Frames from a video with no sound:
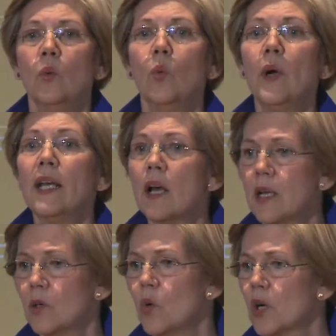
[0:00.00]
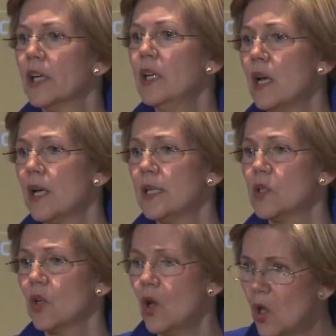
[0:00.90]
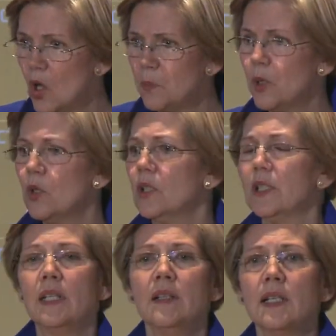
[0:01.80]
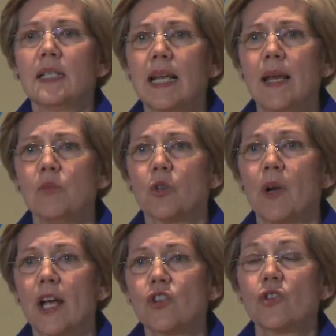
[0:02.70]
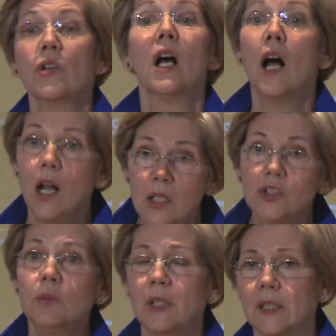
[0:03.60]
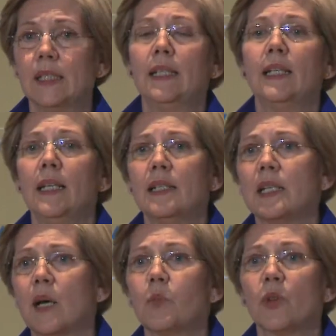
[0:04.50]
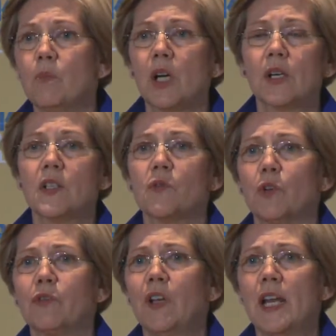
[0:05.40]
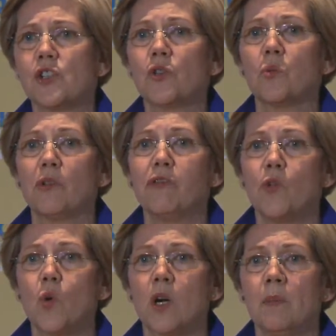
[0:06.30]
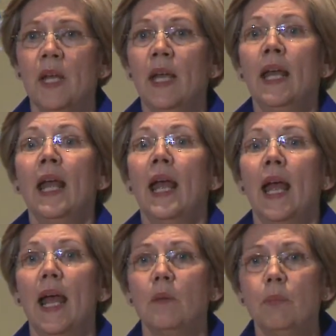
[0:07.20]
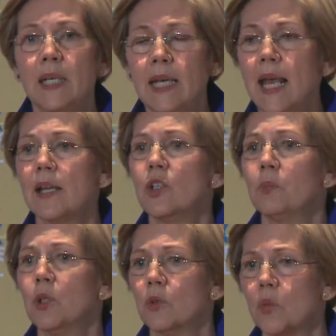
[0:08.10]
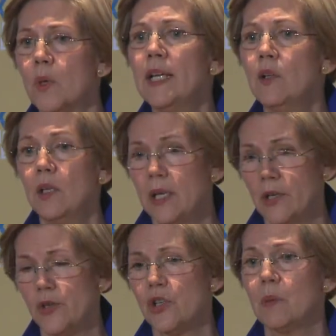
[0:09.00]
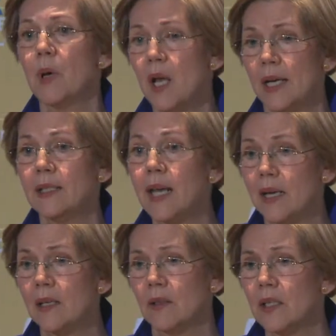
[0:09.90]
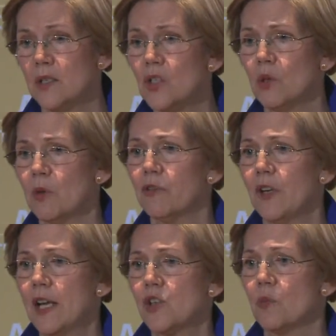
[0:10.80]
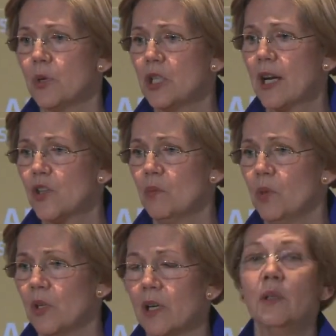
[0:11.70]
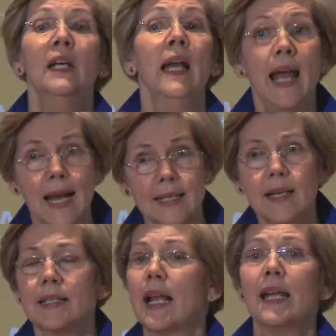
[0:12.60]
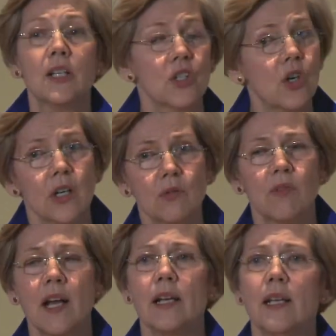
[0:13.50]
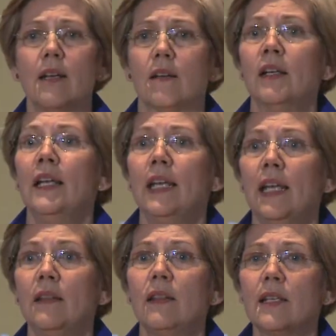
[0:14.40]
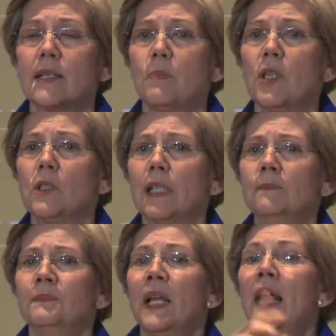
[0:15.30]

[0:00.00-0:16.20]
we got organized, all pulled in the same direction, ultimately ended up with Americans for Financial Reform, and began to put real energy behind getting the Consumer Financial Protection Bureau. As I say, it started right here in this building. But